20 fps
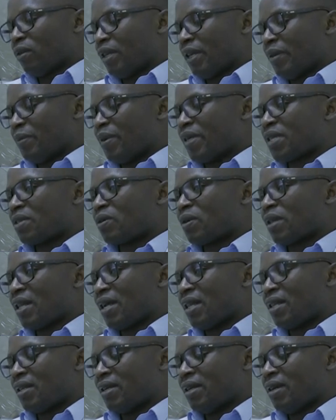the breast so
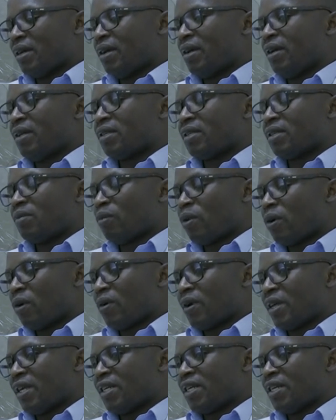that small
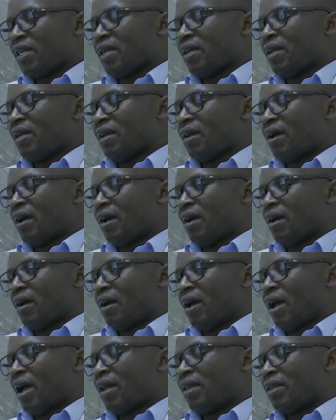region
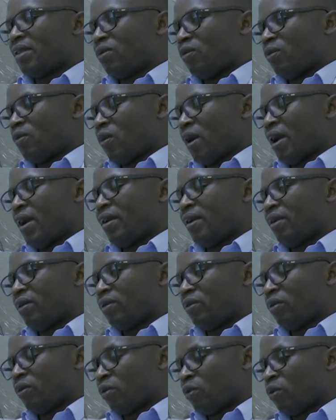at
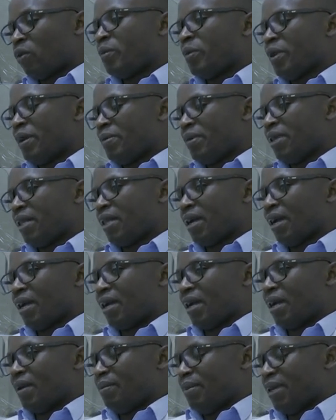2 millimeter
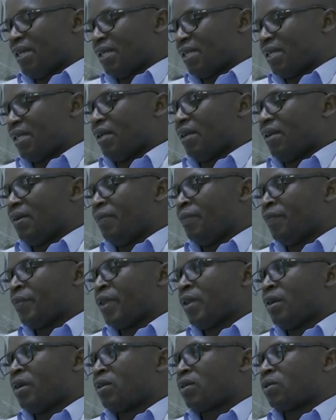can be seen.
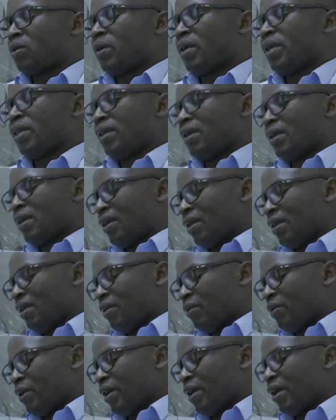So it
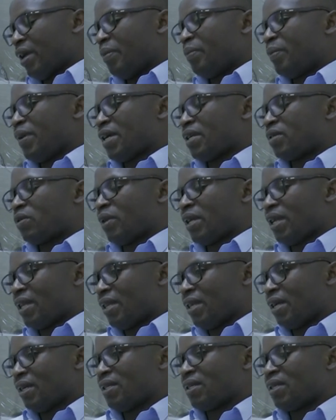will help us to
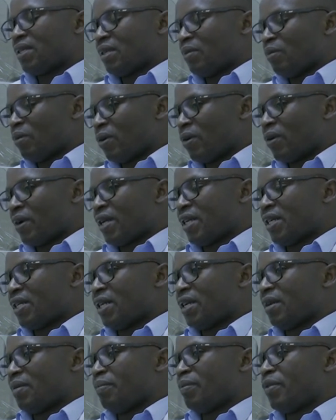detect small
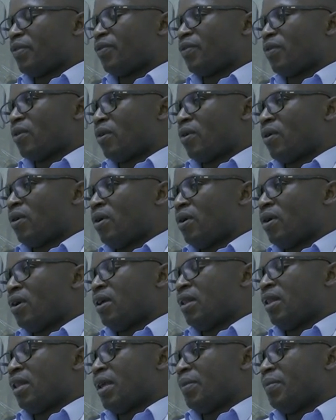region before
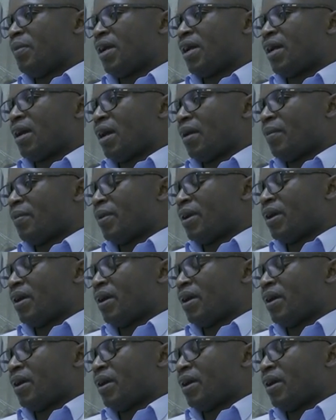they become